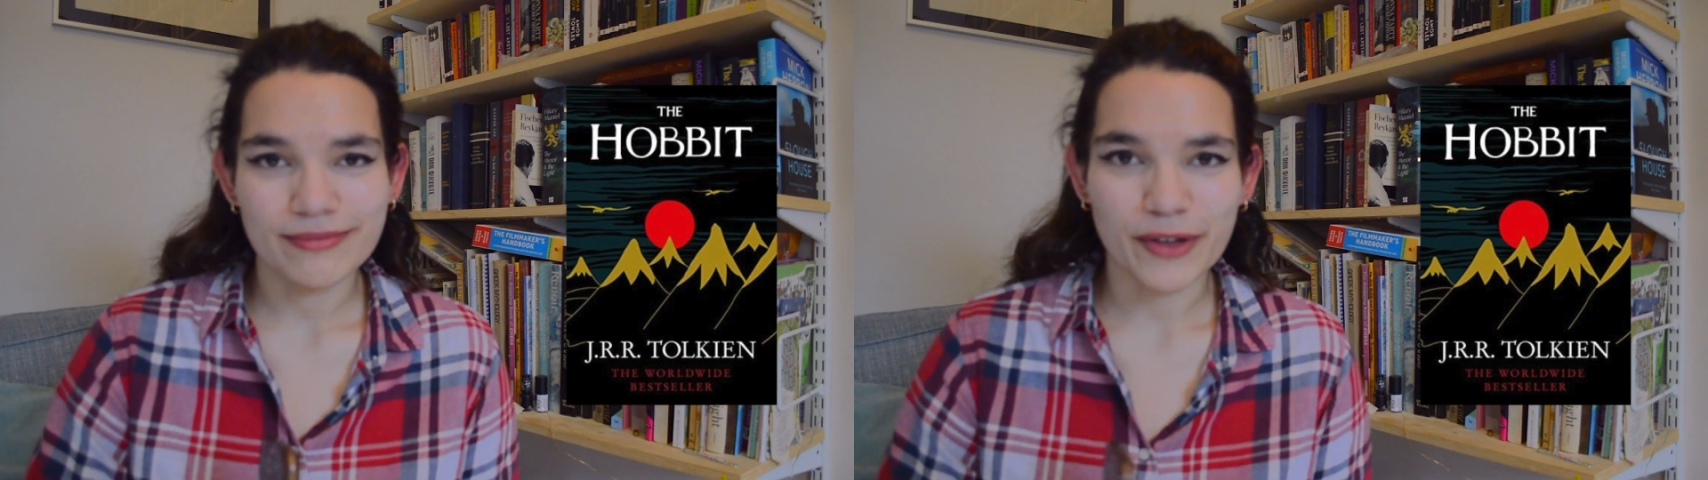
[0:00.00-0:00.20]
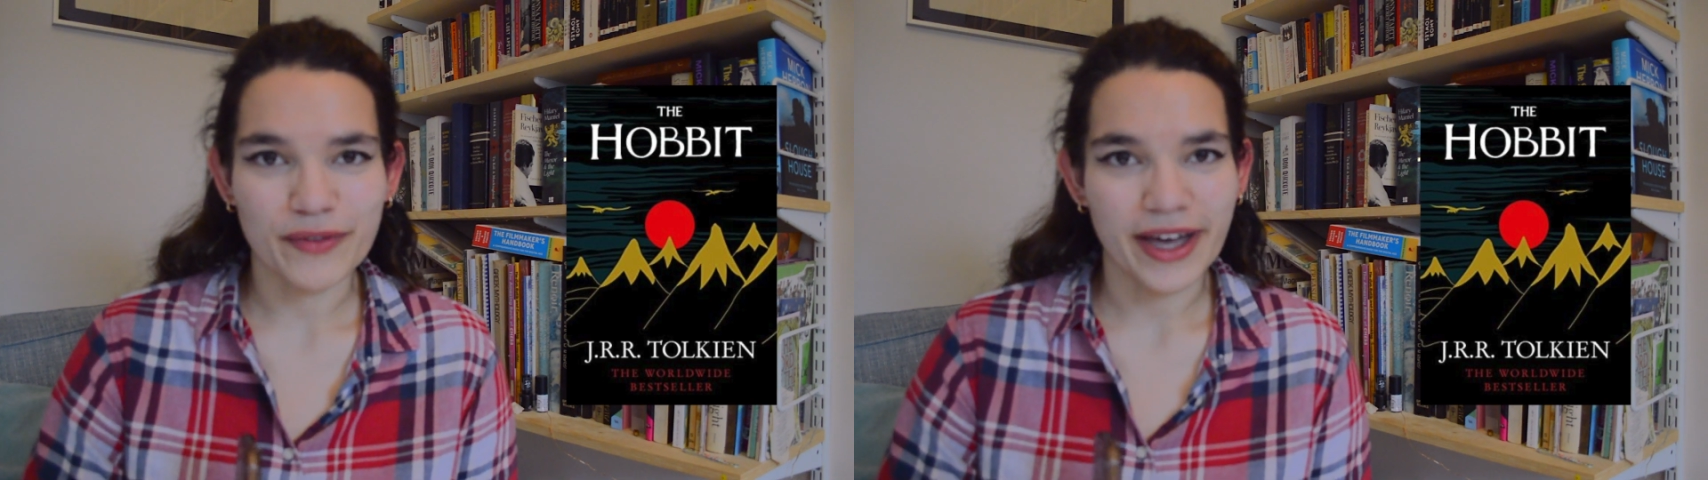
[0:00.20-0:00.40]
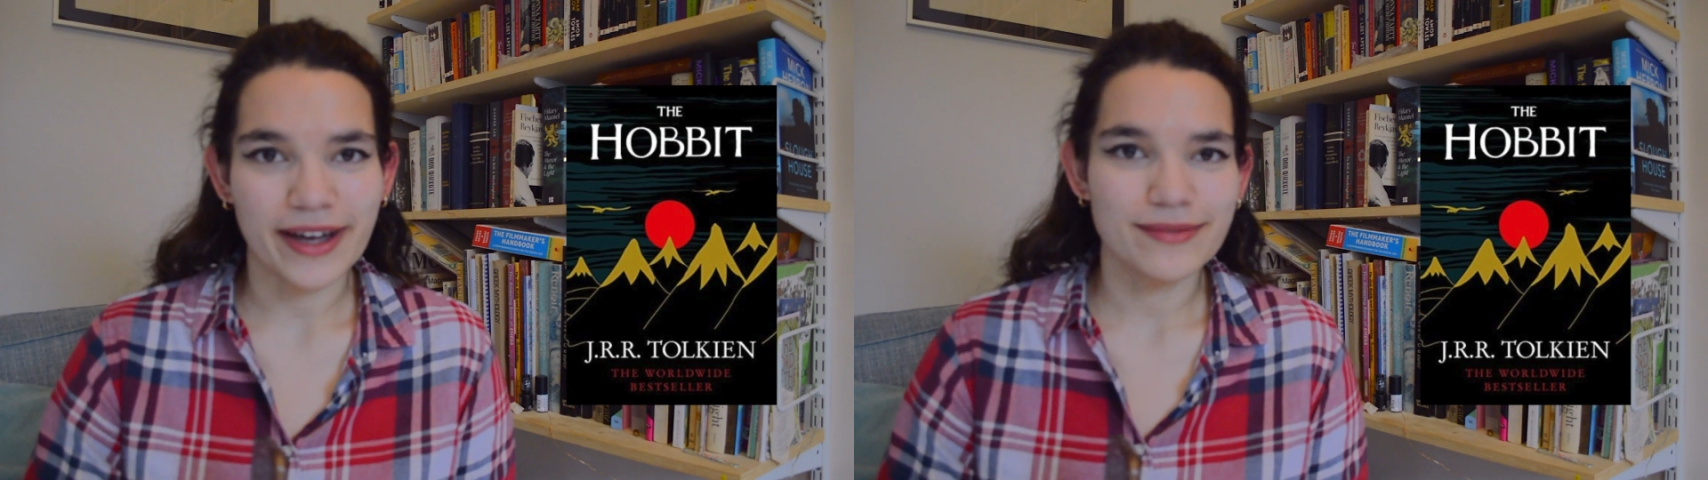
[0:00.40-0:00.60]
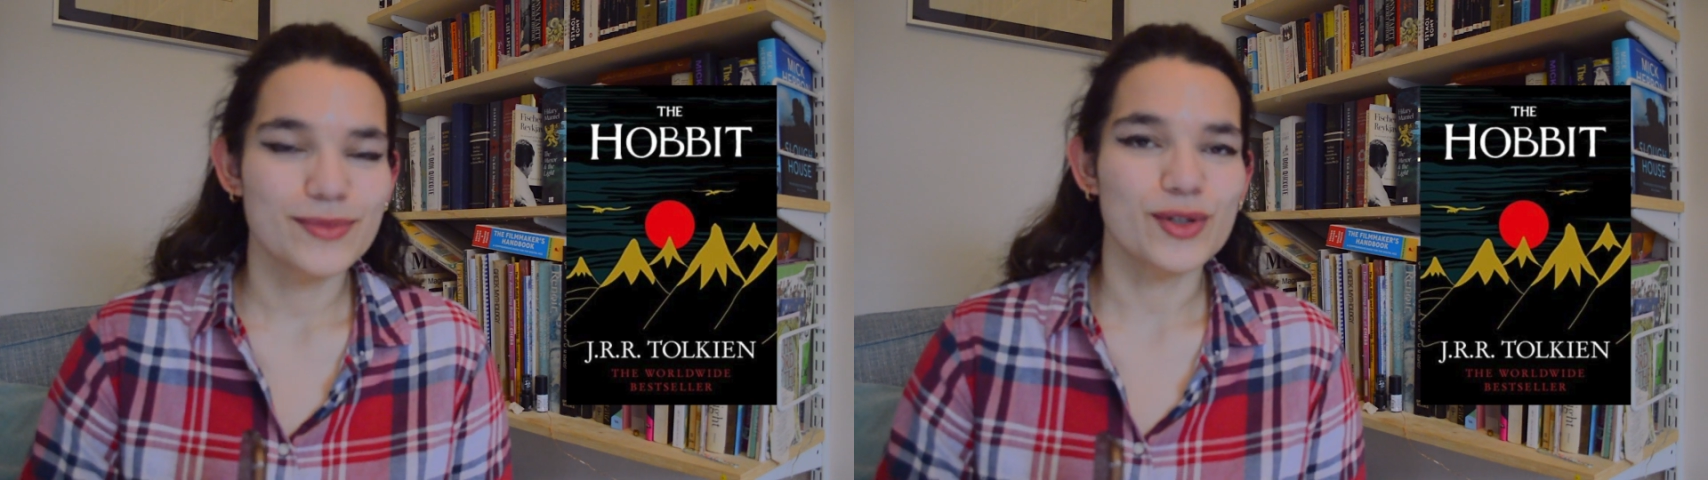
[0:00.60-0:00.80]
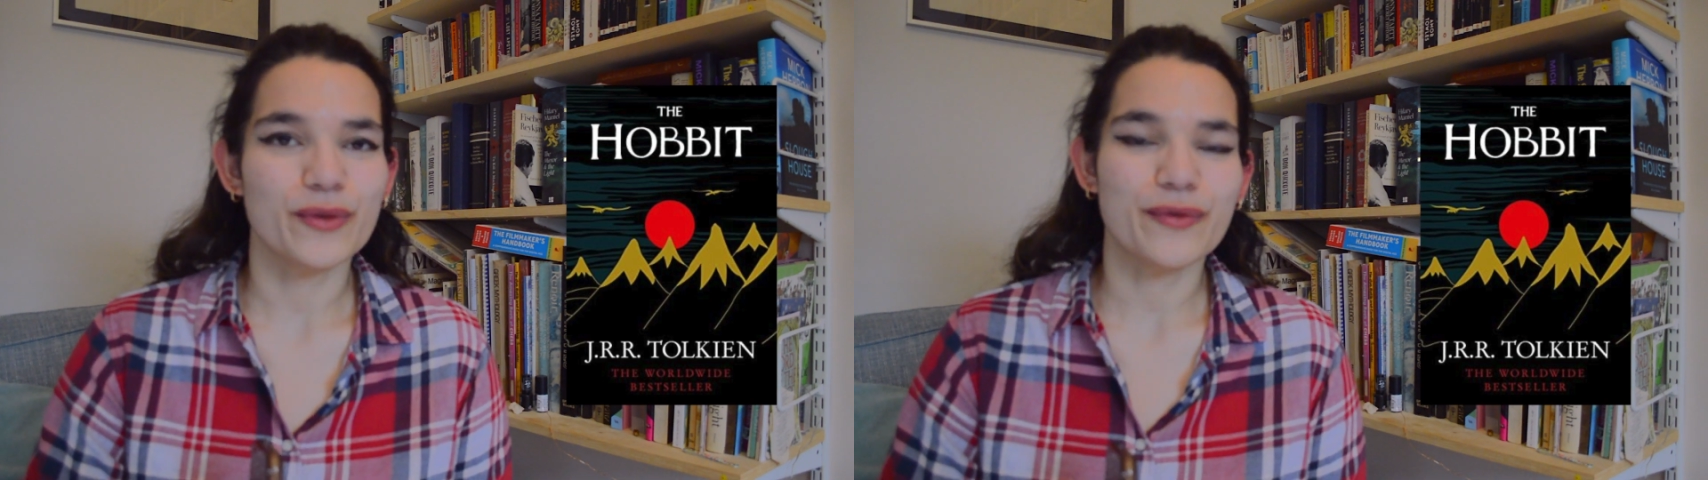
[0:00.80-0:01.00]
of their
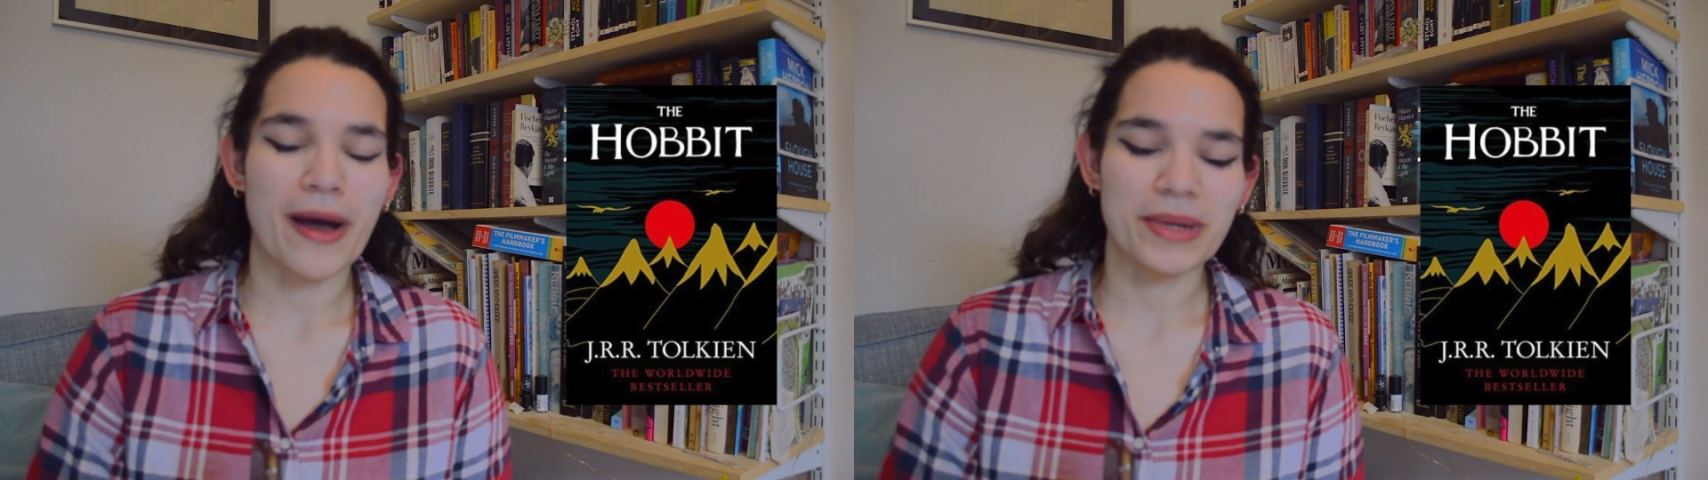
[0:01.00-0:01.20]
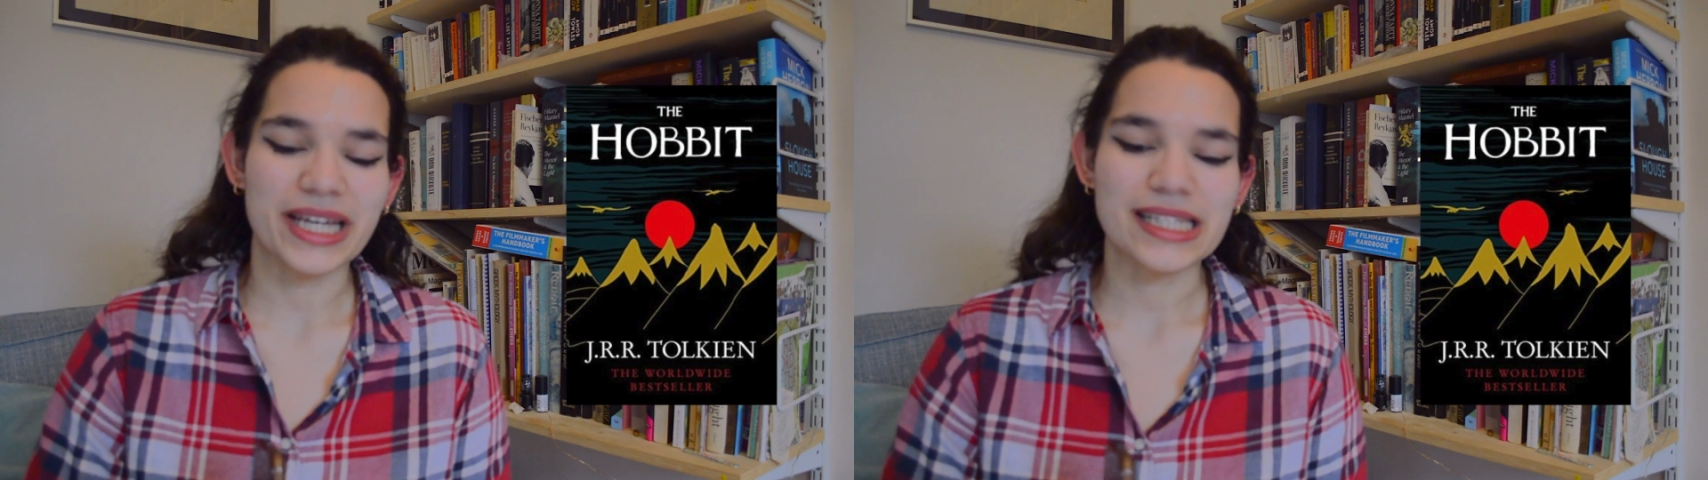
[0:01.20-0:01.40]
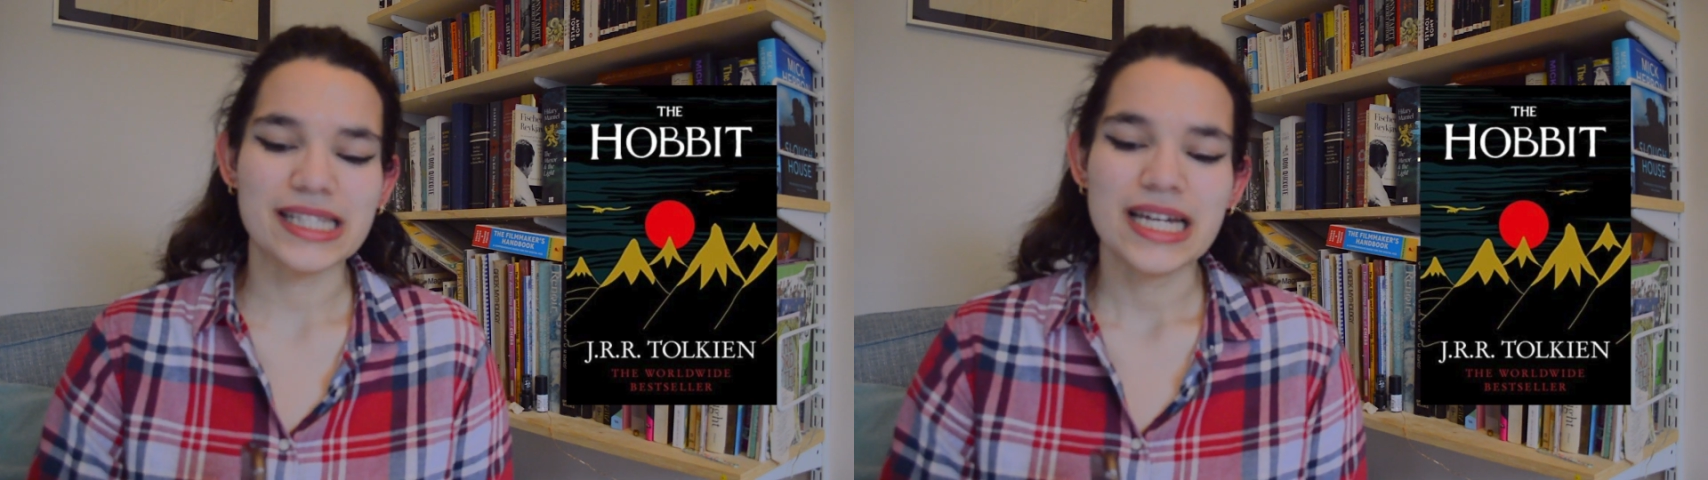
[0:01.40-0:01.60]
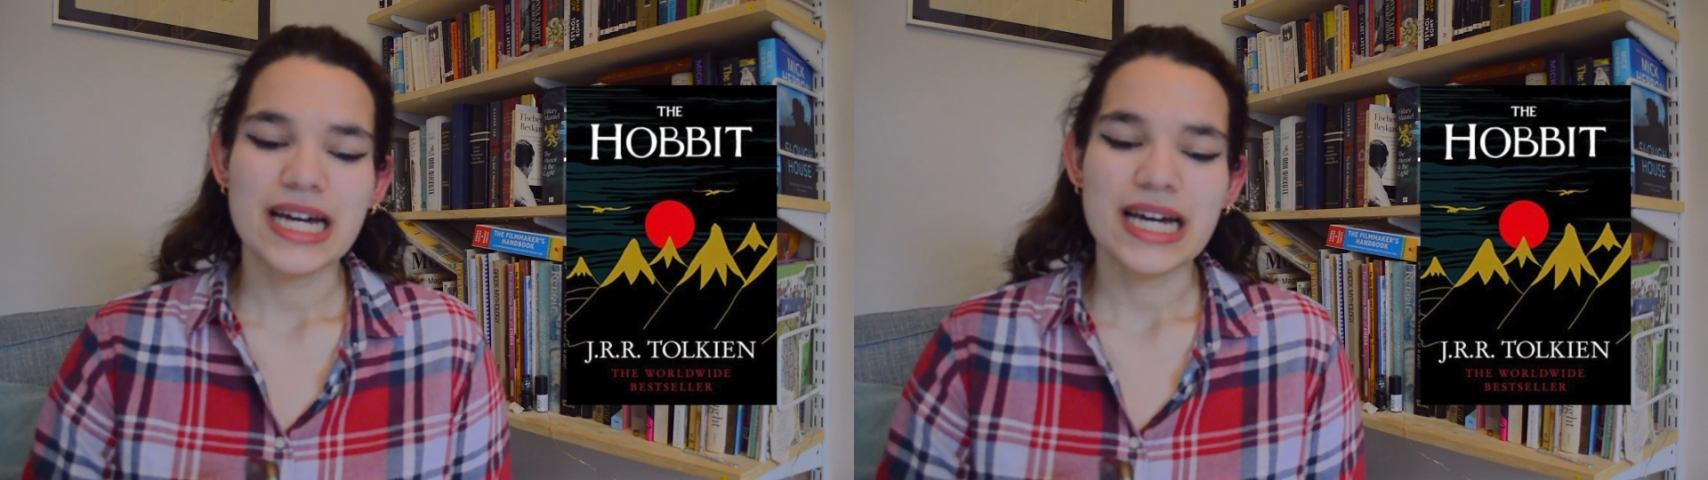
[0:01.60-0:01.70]
sort of families,